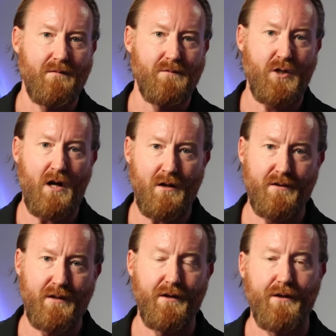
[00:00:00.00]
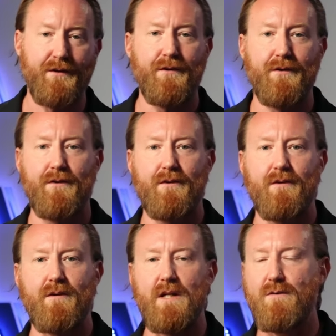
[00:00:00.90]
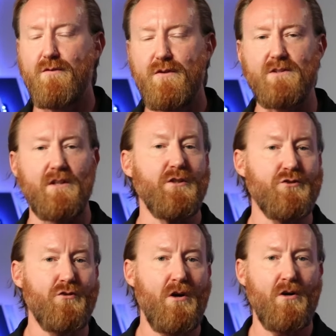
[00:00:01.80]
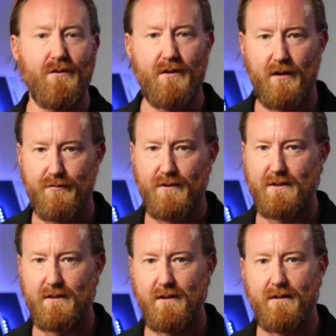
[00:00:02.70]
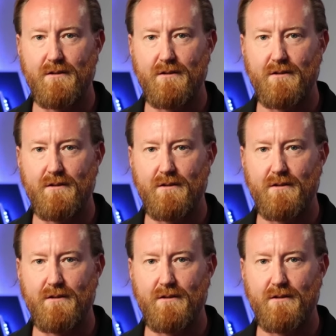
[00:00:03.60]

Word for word: Taller than her, even physically, stronger than her physically.